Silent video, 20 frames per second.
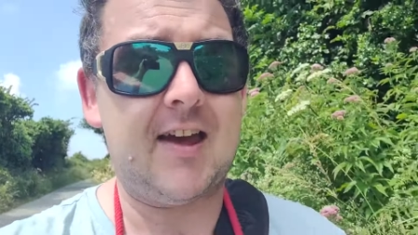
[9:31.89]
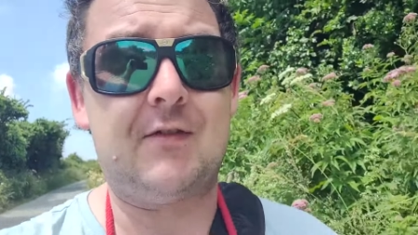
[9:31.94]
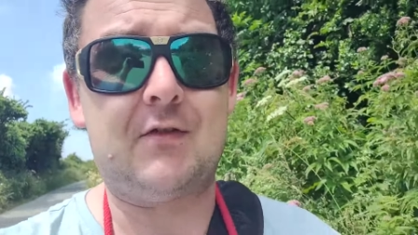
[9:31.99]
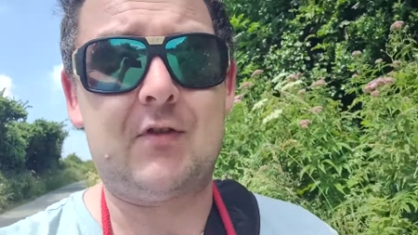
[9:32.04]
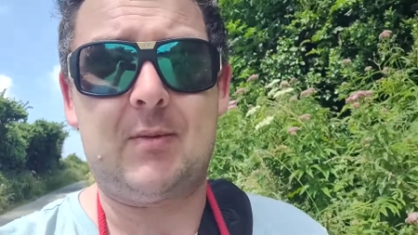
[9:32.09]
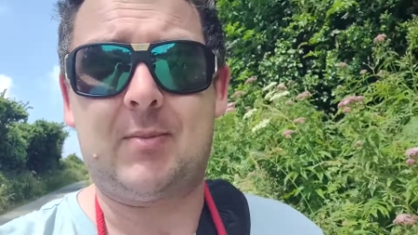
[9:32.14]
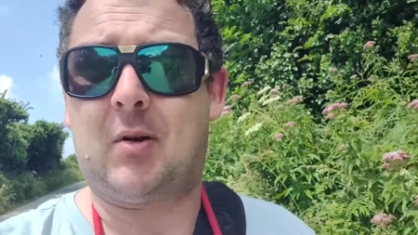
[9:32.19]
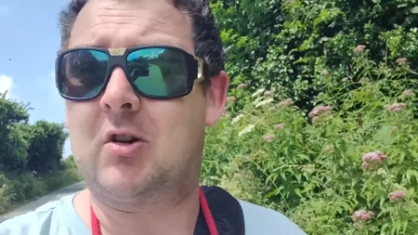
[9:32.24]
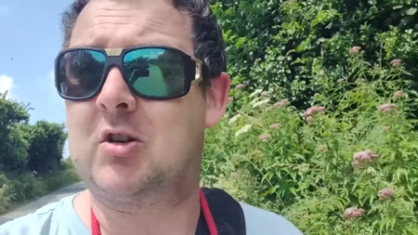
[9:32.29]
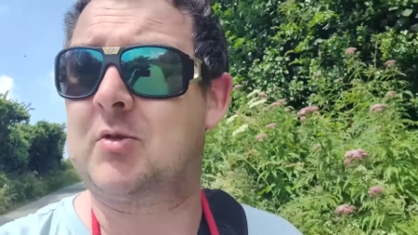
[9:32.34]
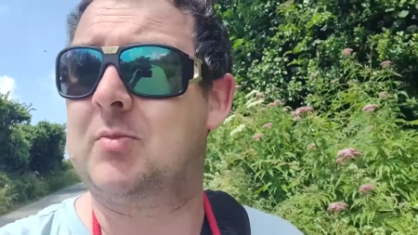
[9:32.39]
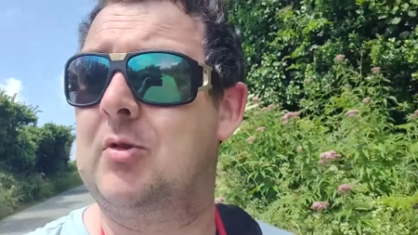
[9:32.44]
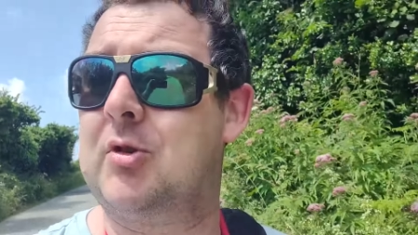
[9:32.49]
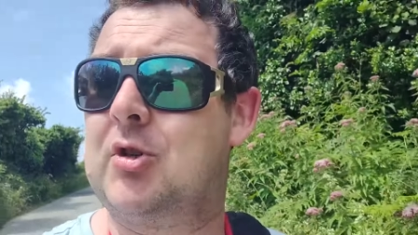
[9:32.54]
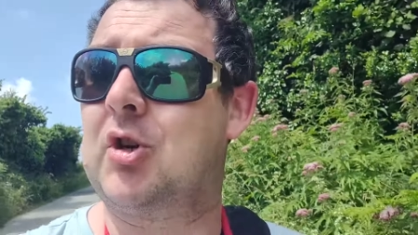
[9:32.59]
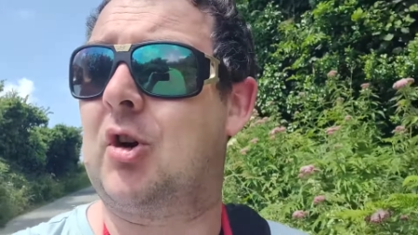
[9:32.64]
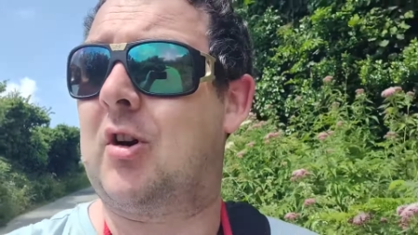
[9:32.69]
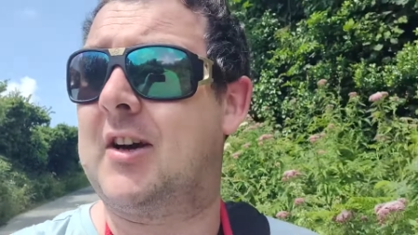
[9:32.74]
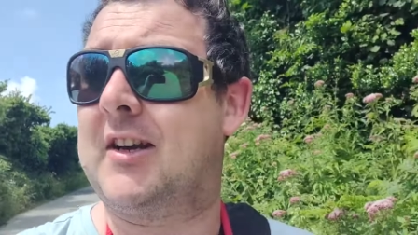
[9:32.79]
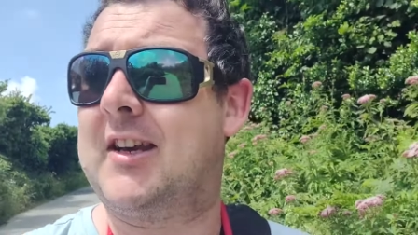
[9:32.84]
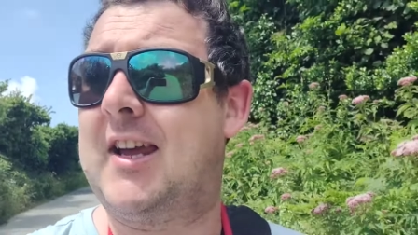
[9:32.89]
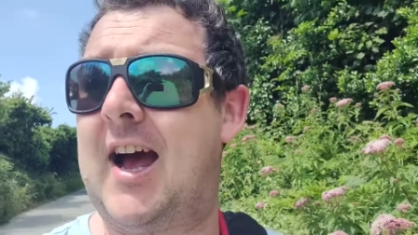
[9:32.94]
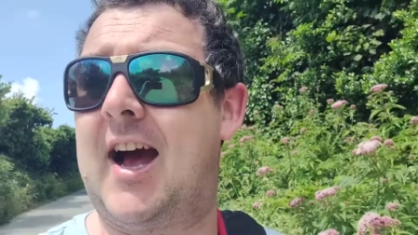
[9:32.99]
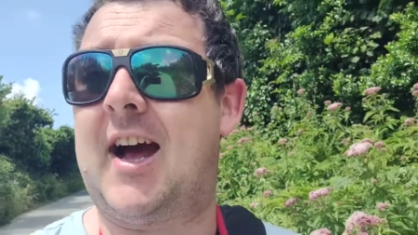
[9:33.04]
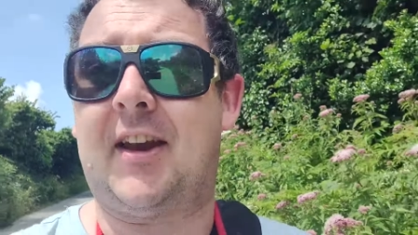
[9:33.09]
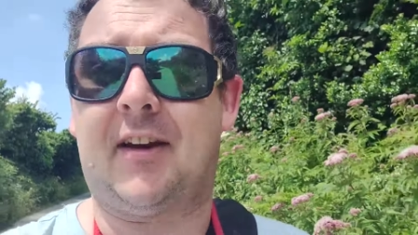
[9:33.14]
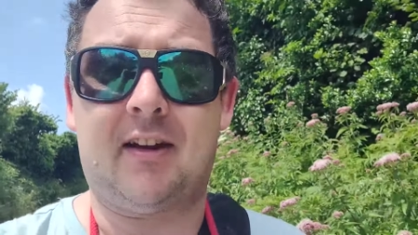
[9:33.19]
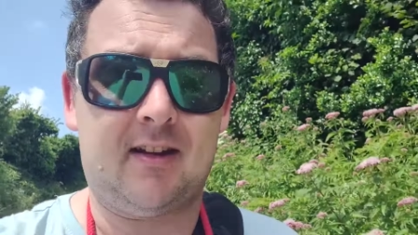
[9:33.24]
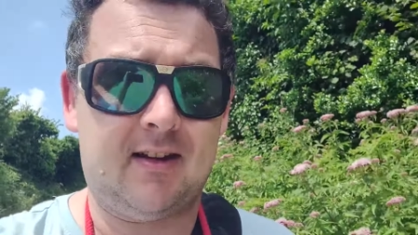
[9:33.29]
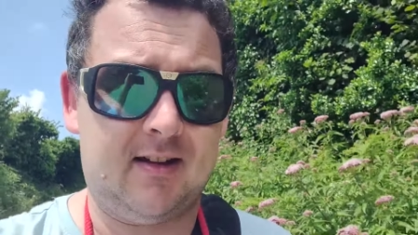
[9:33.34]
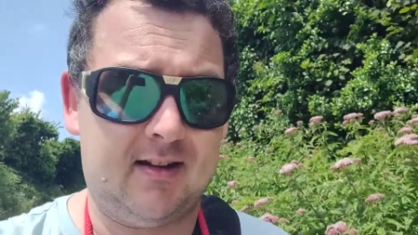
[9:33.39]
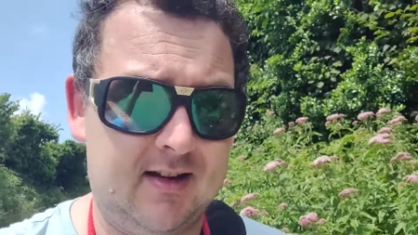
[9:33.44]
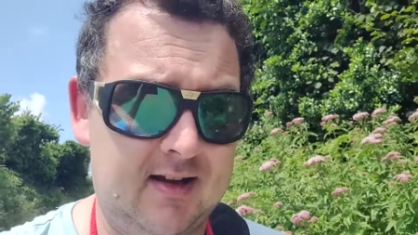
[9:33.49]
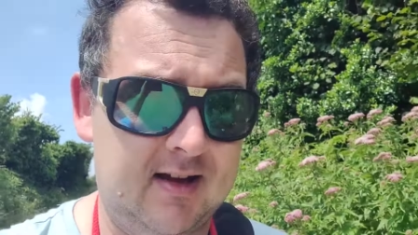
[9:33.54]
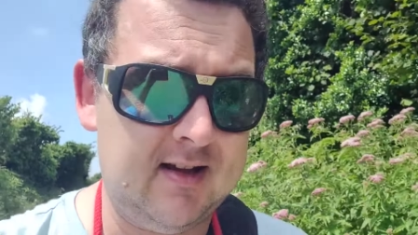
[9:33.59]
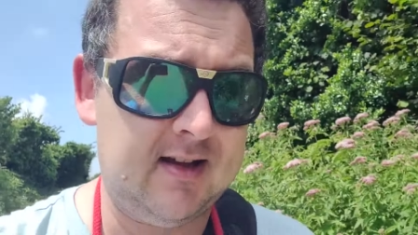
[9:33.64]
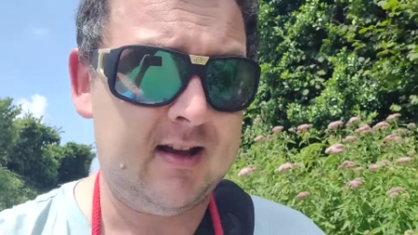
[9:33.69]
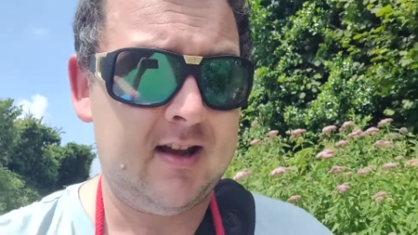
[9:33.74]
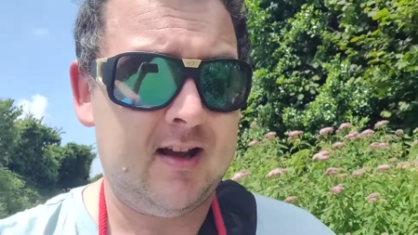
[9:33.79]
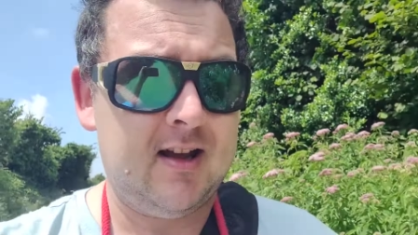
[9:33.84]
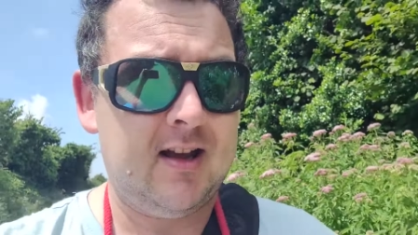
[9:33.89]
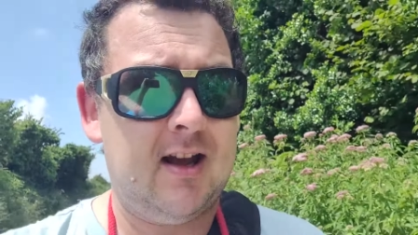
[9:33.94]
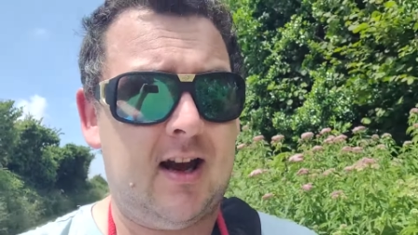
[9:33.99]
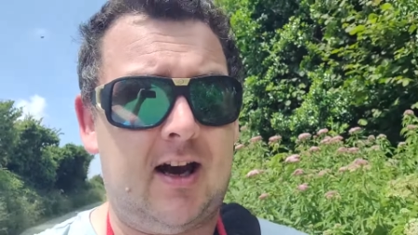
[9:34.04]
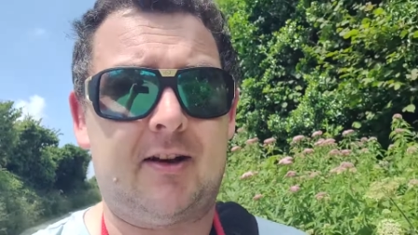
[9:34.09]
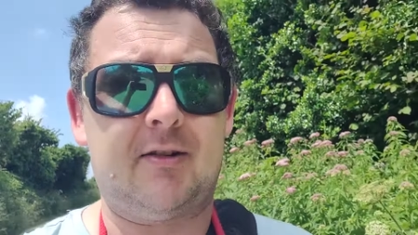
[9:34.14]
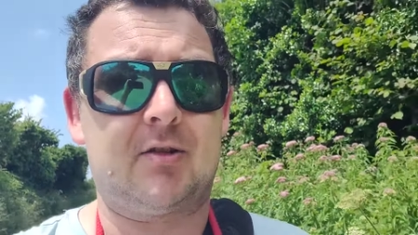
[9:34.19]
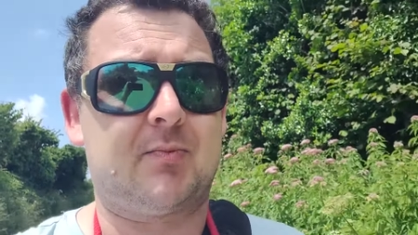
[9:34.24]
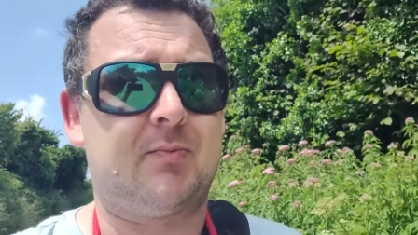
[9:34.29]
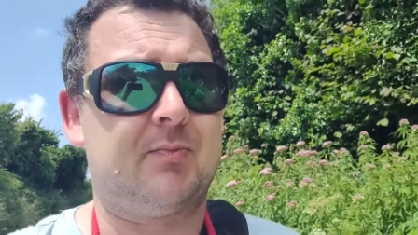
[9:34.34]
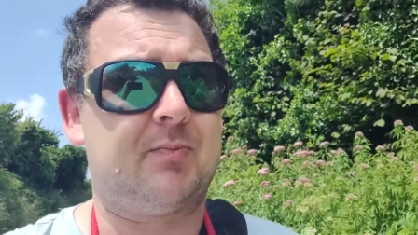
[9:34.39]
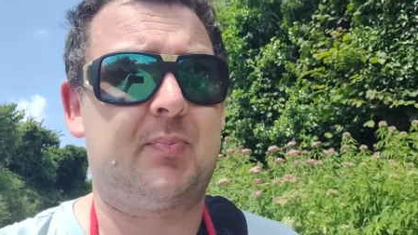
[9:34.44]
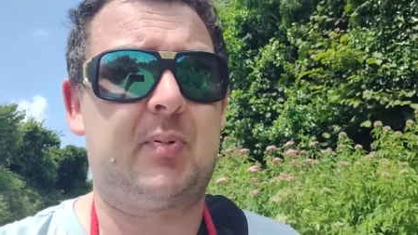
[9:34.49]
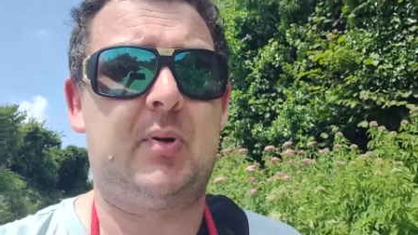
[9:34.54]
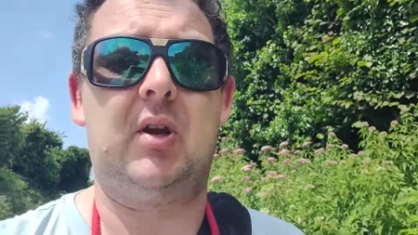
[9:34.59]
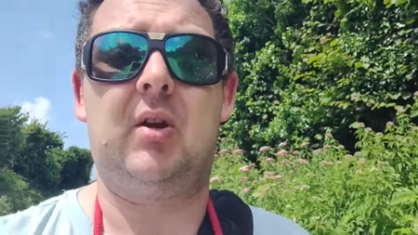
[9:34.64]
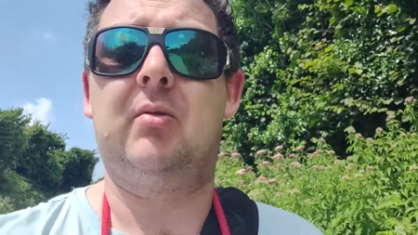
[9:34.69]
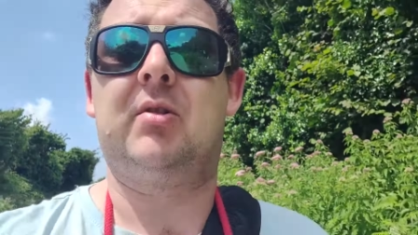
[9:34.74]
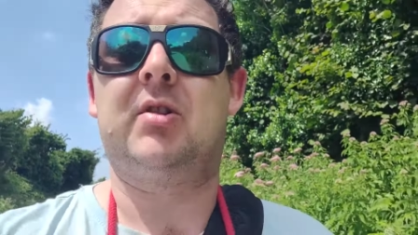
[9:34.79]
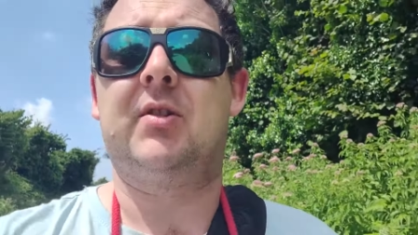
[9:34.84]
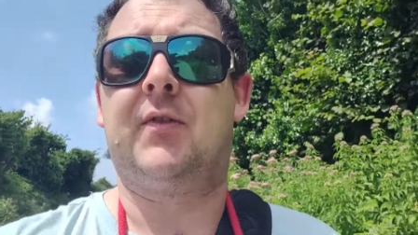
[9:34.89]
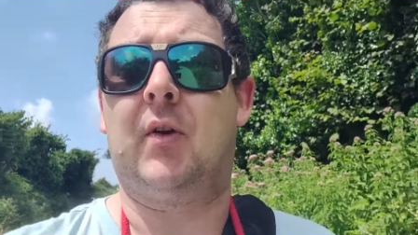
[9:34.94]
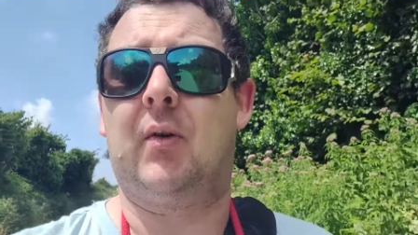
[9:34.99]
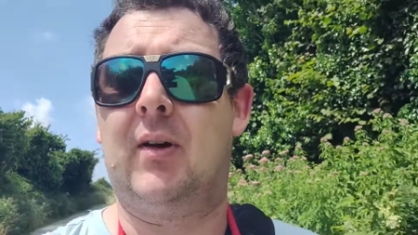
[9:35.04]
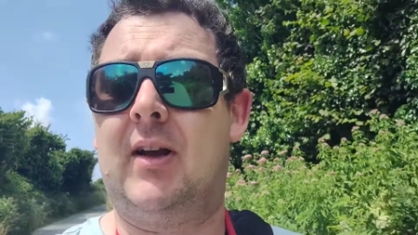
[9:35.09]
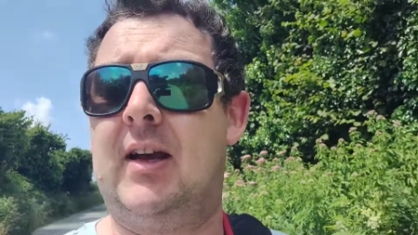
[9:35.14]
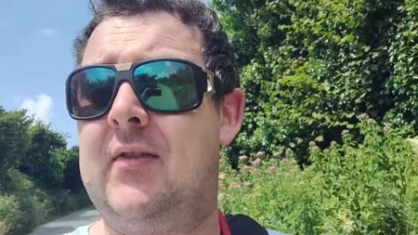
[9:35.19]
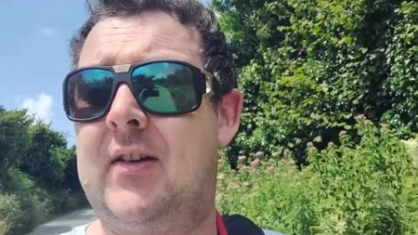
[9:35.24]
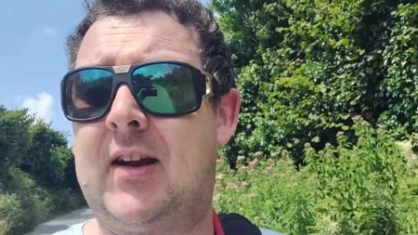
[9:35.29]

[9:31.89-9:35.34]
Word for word: every possible shot I can. And it was beautiful.